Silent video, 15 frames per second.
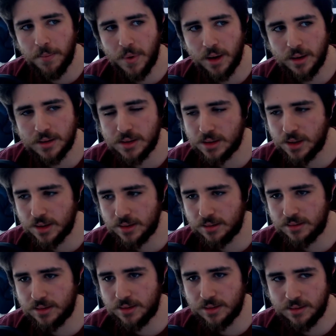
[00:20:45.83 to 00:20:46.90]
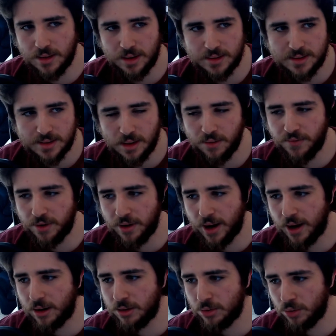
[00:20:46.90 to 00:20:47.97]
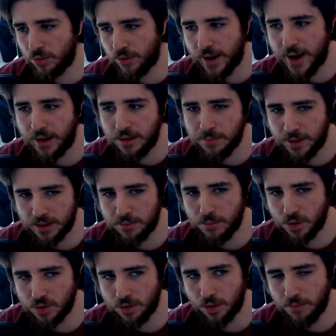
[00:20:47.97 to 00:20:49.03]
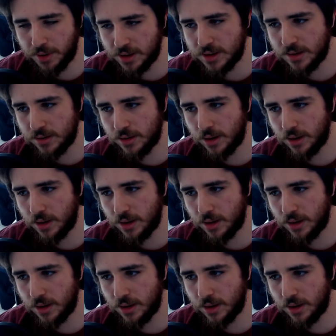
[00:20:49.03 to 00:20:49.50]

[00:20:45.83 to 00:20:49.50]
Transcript: It's still very hard to crack, but most companies,